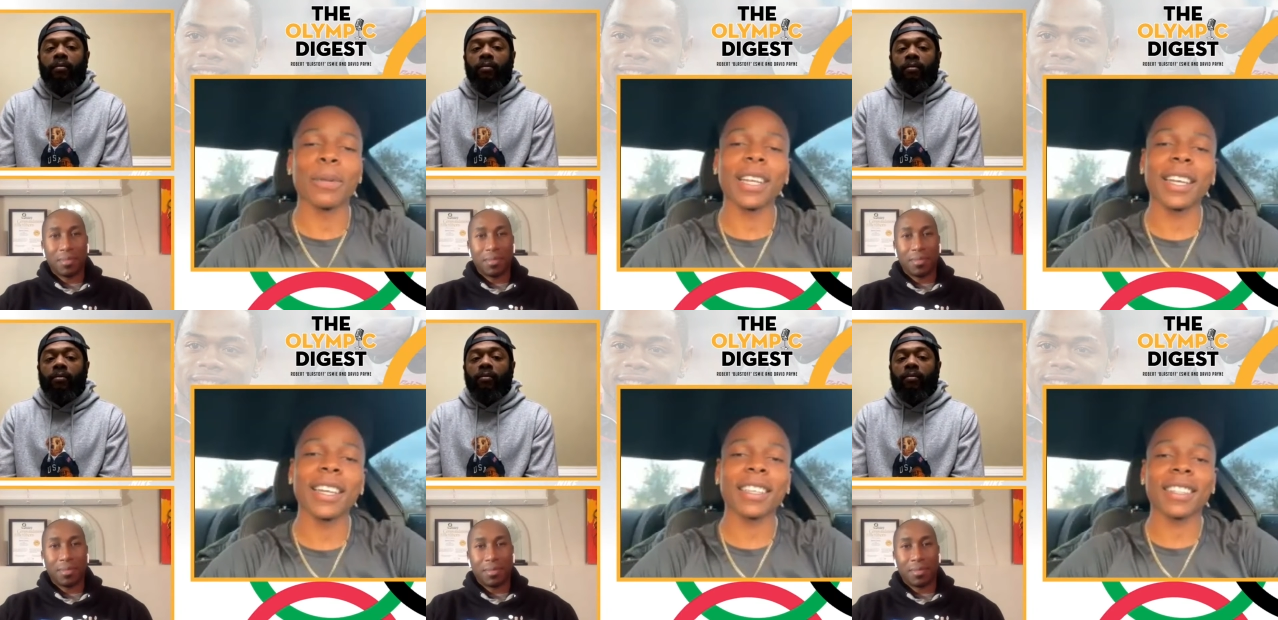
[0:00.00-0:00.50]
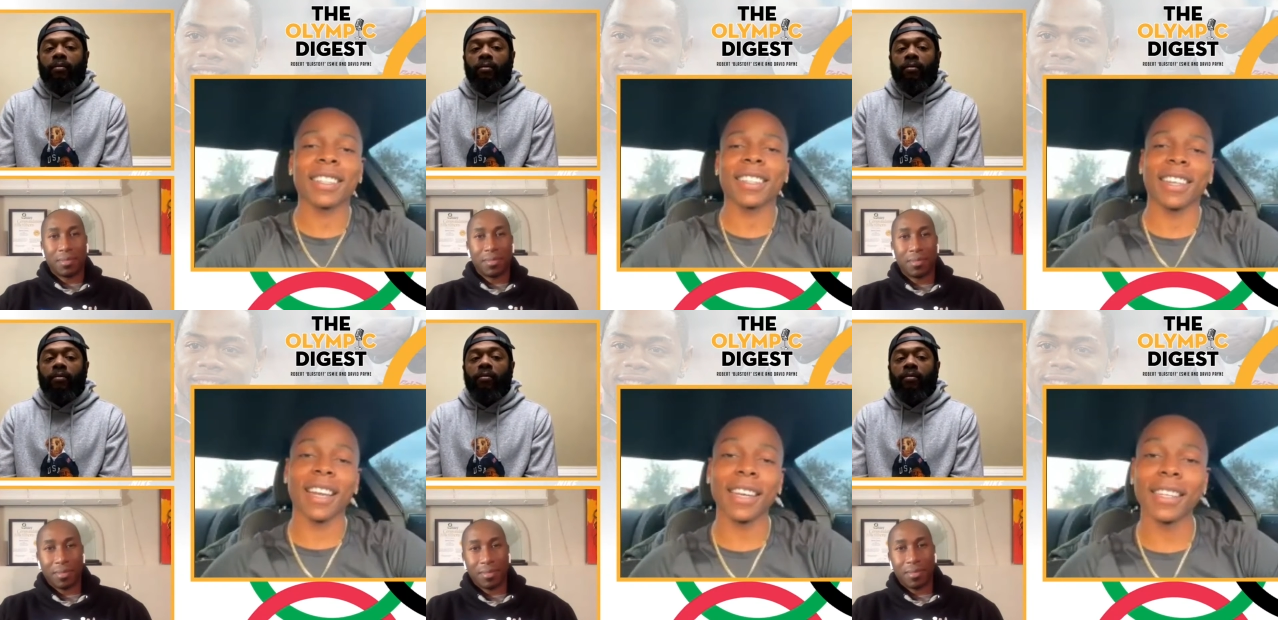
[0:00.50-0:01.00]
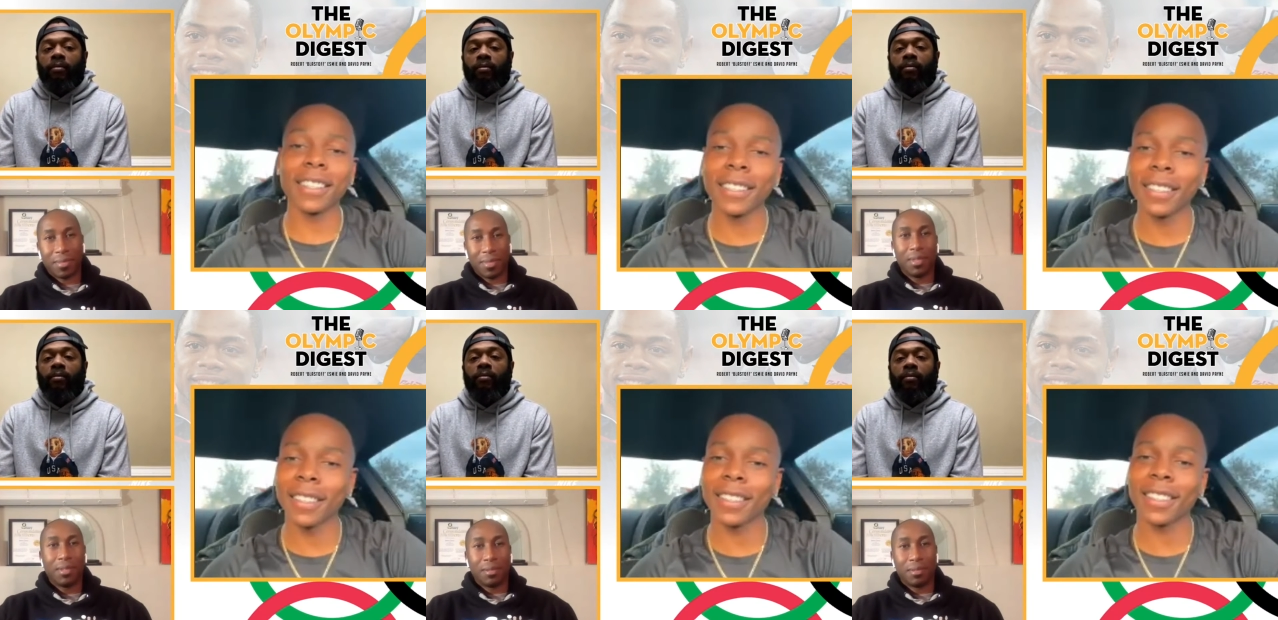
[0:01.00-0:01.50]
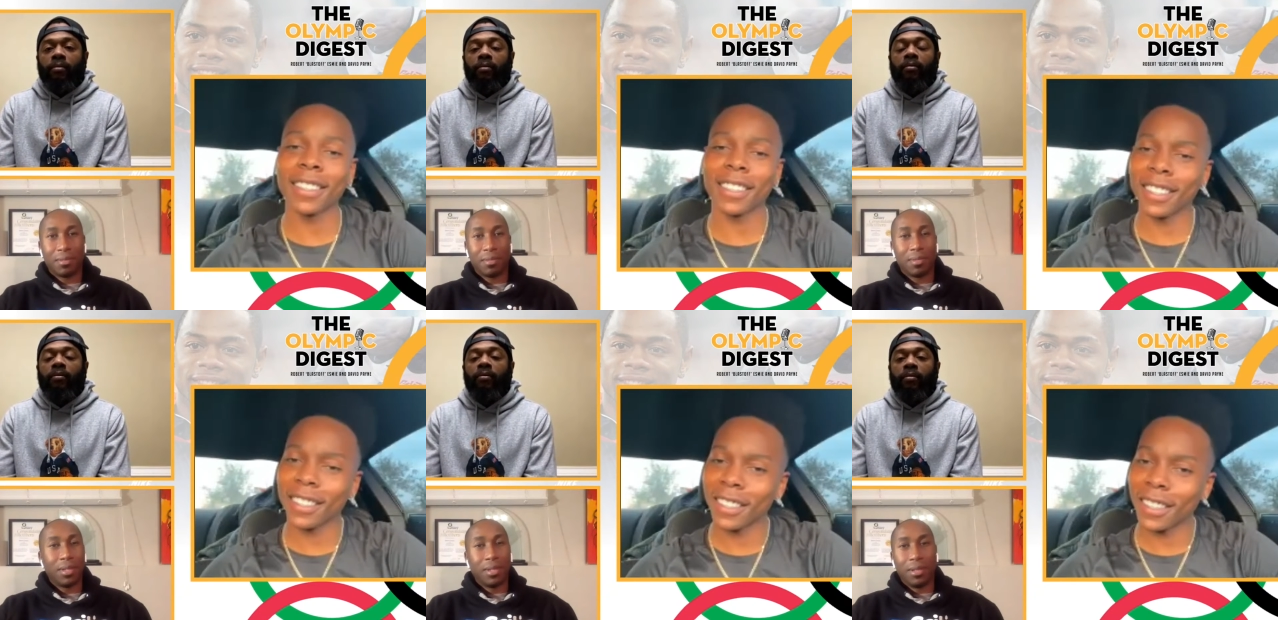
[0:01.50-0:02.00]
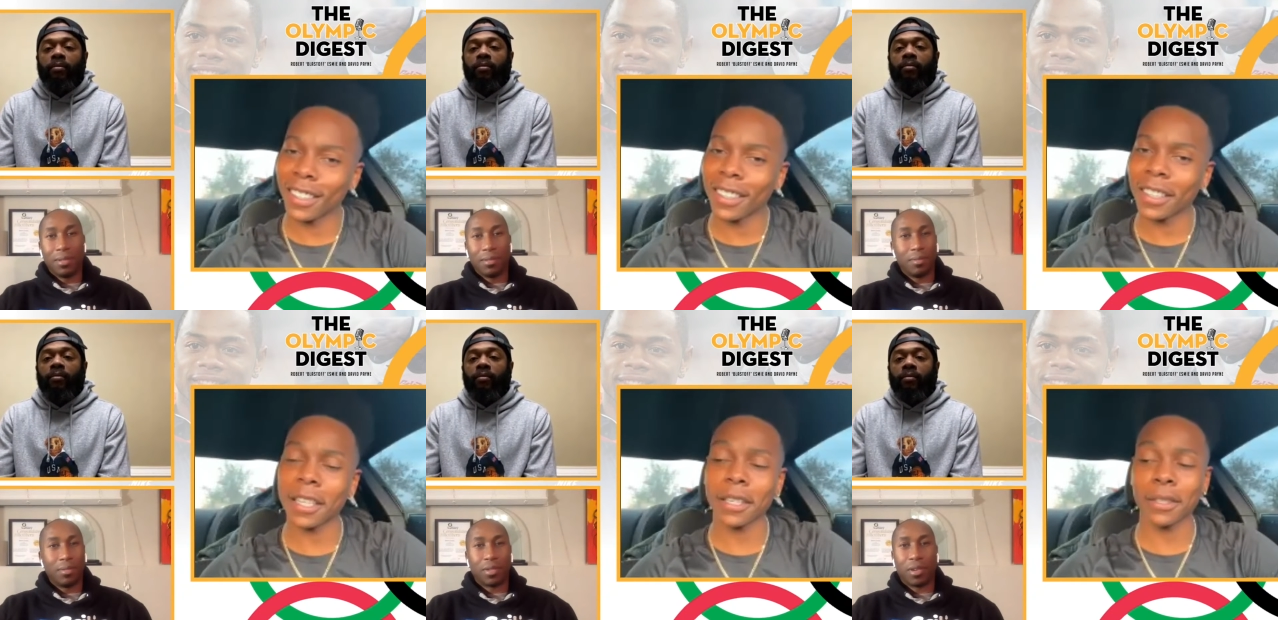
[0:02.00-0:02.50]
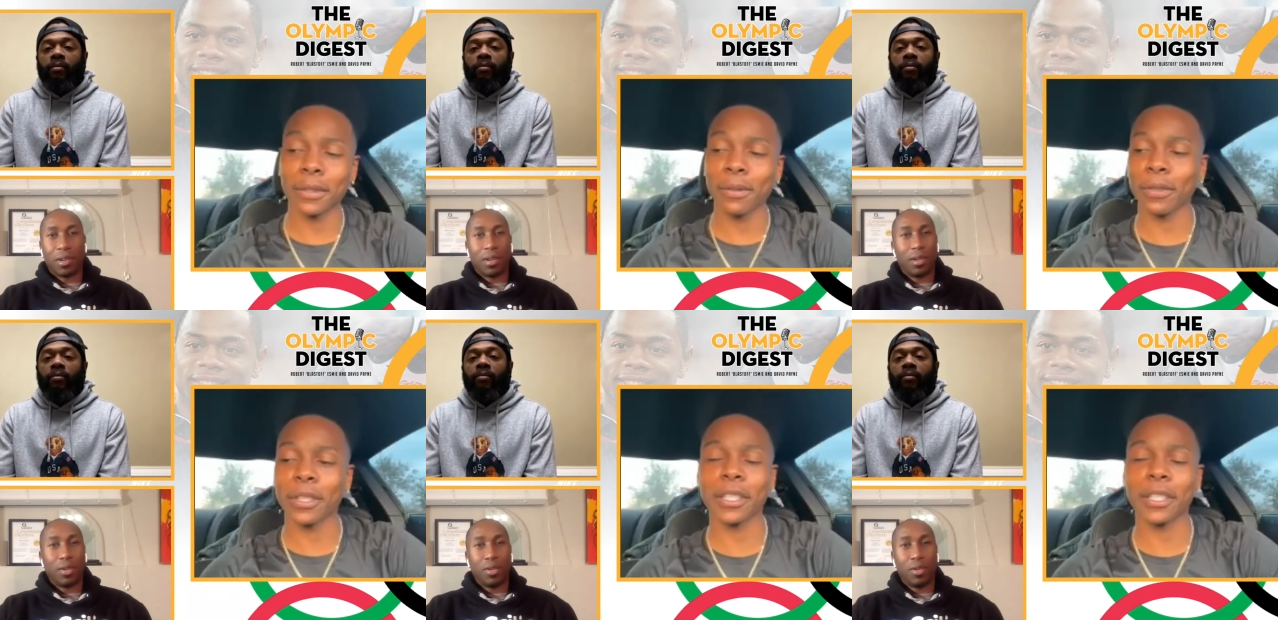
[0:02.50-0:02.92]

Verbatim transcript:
Speaker 1: Hey, Nike, thank you call for the